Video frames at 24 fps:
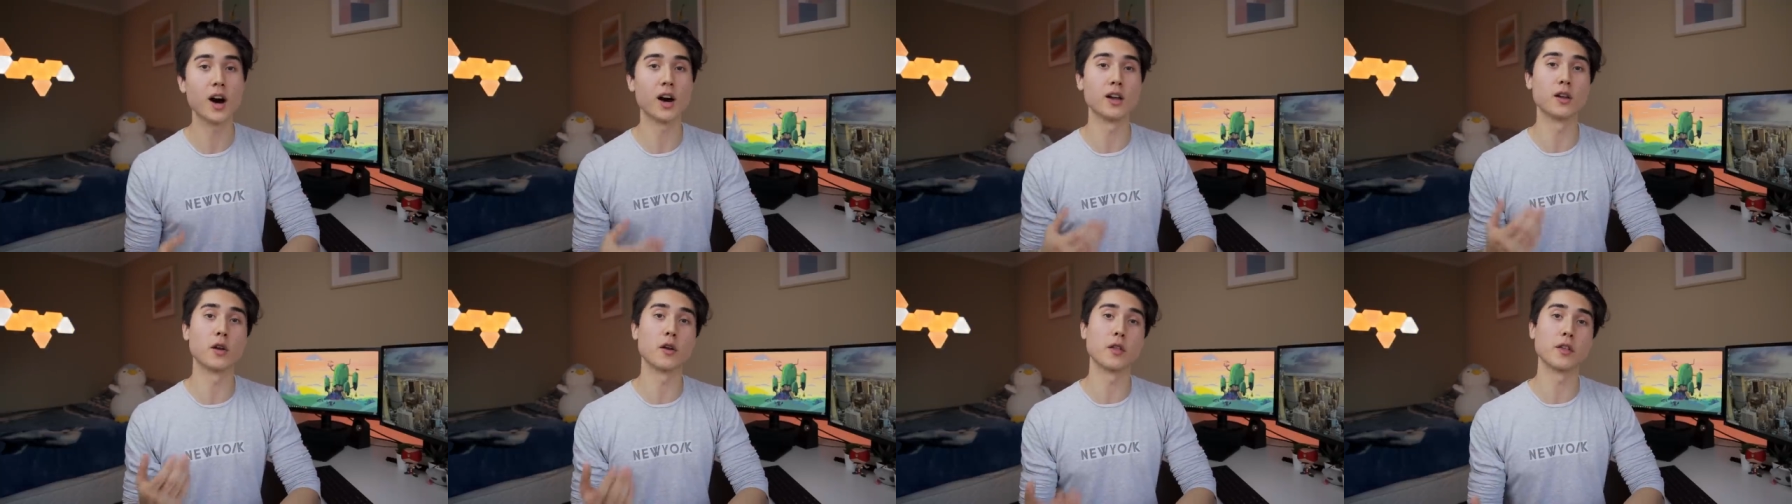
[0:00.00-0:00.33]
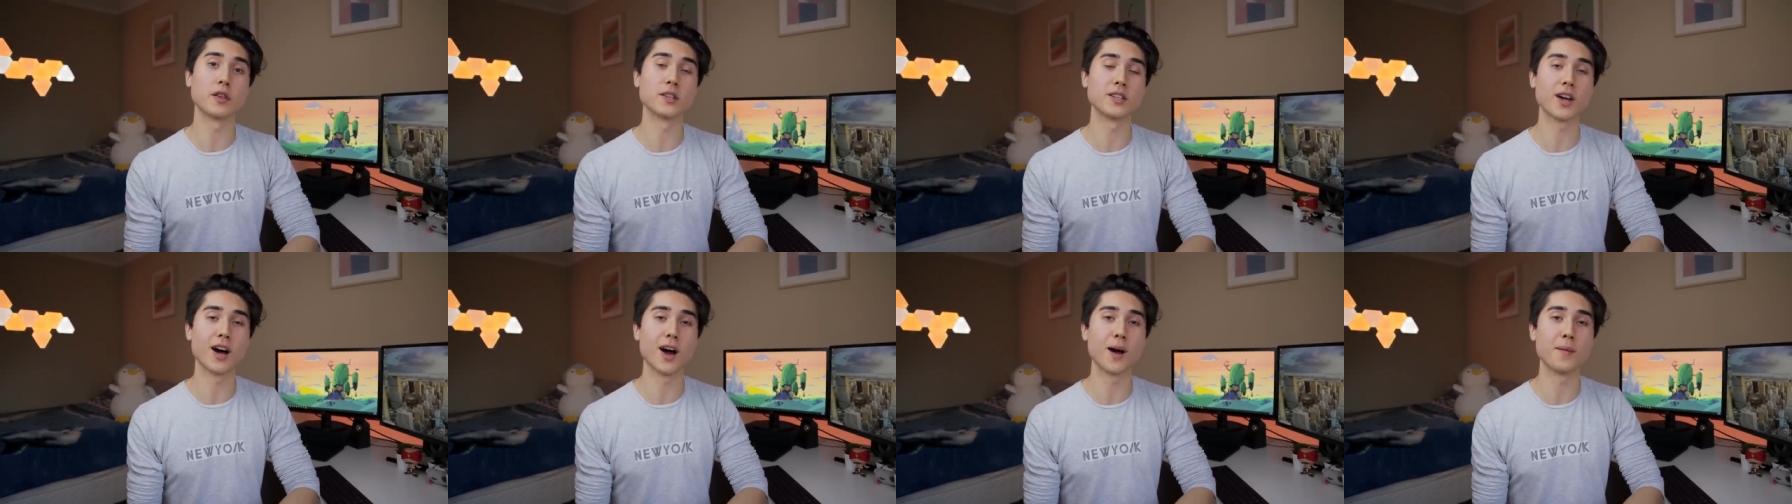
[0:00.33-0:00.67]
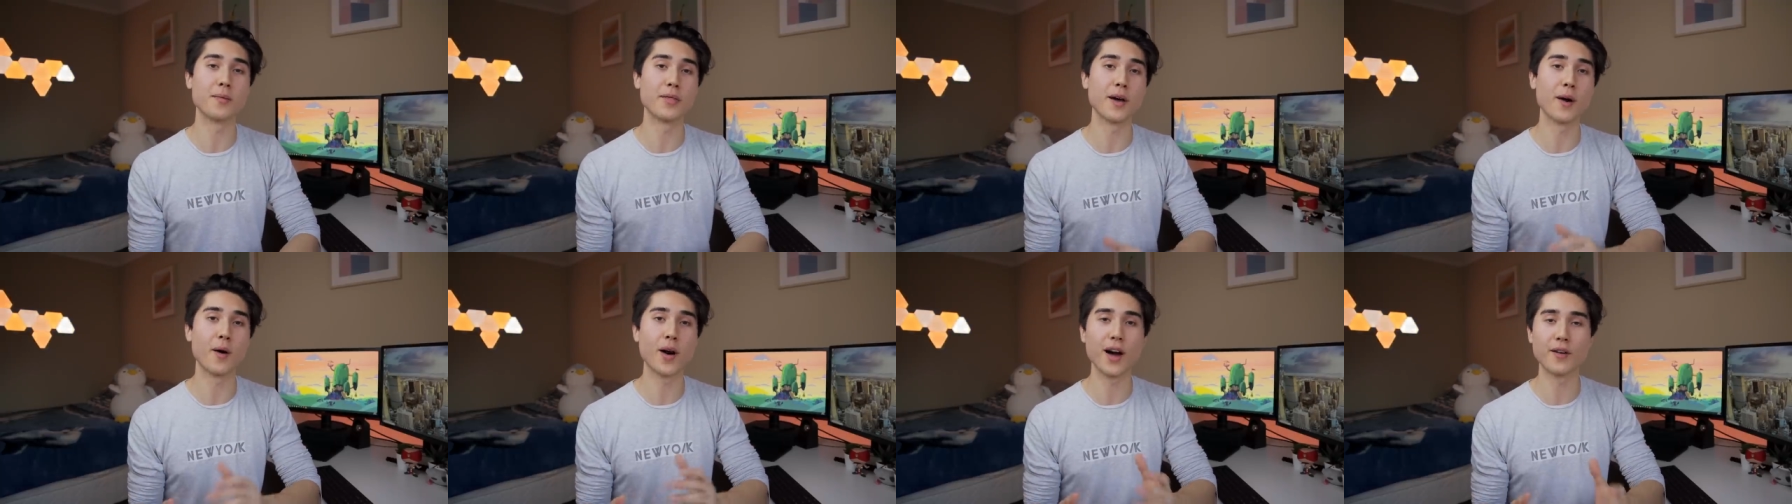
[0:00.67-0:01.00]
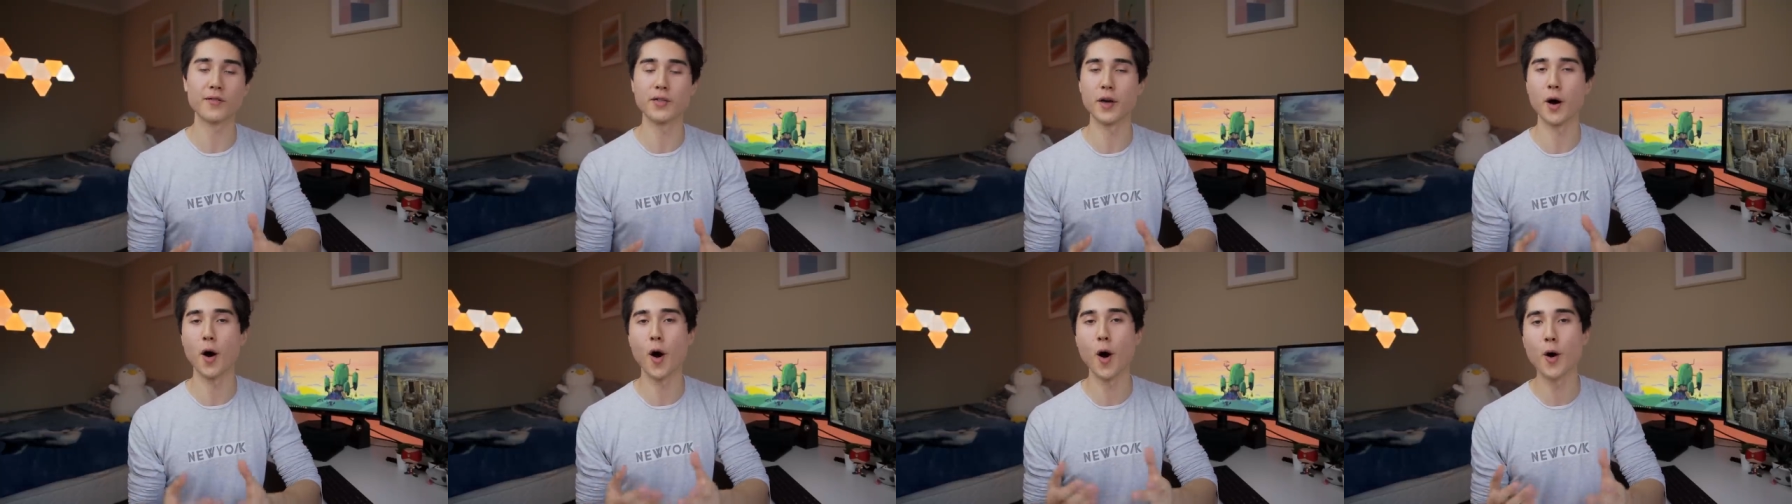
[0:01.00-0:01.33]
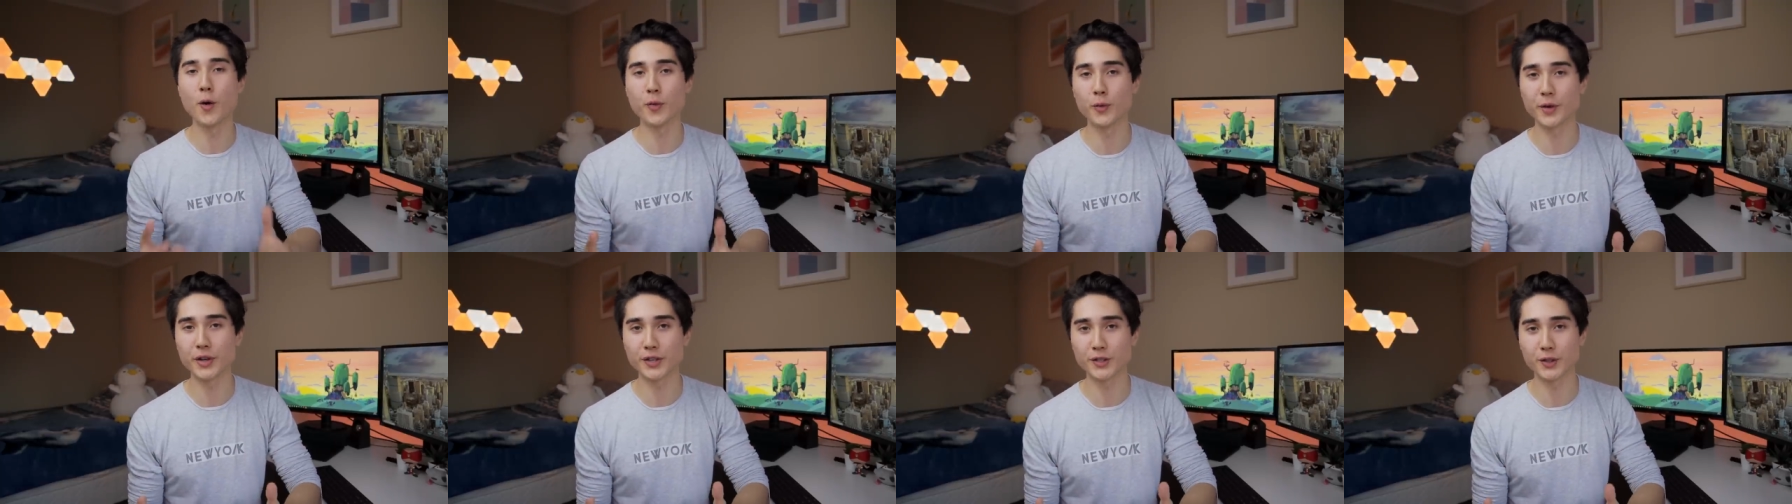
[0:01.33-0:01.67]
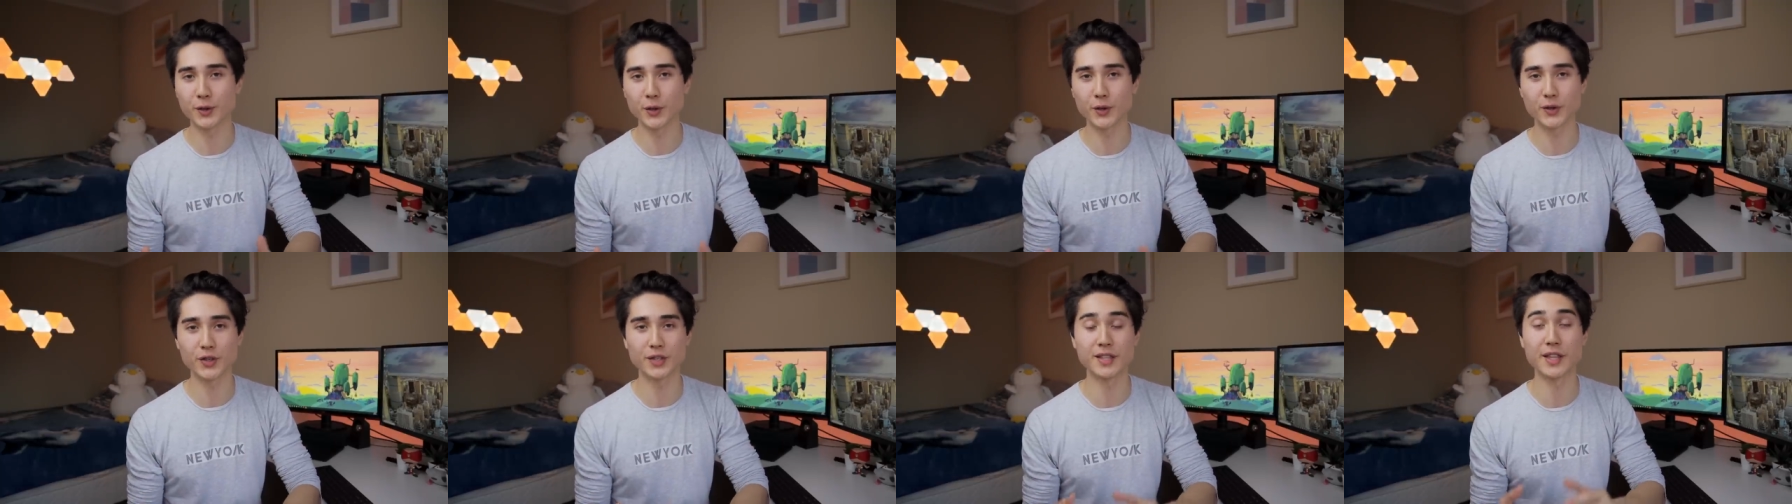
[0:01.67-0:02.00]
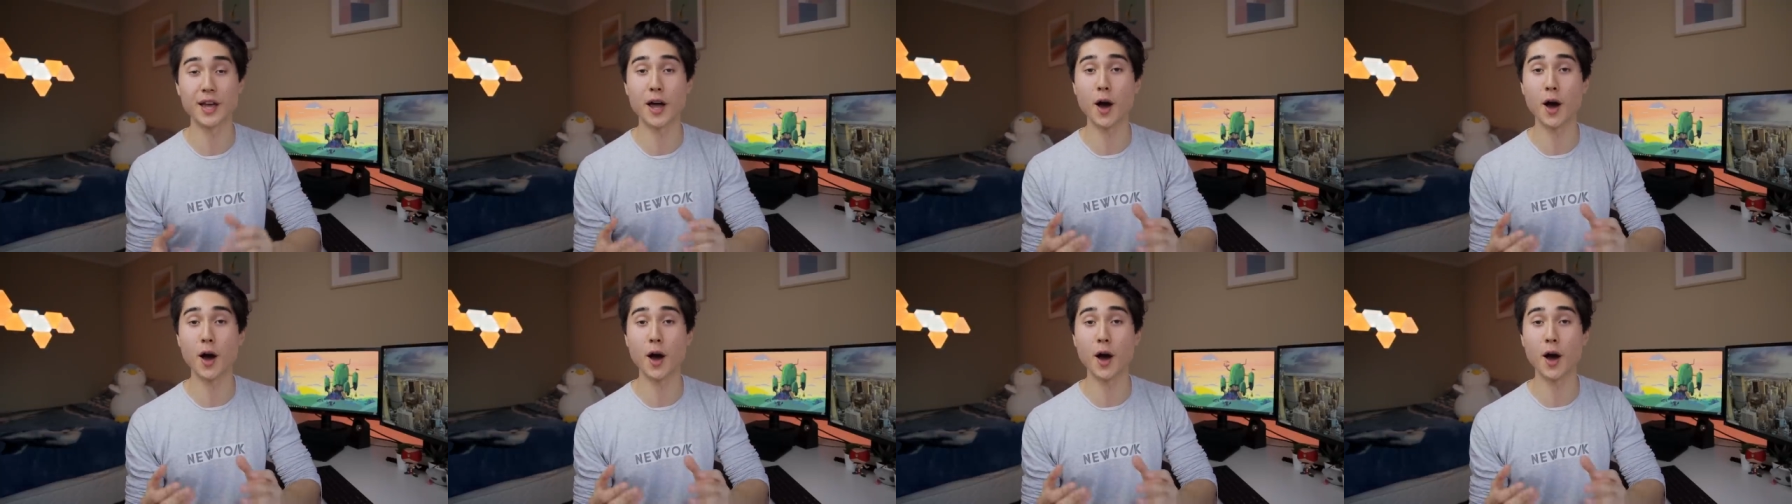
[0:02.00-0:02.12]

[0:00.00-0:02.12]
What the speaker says: A lot of the time, they'll have their own resources,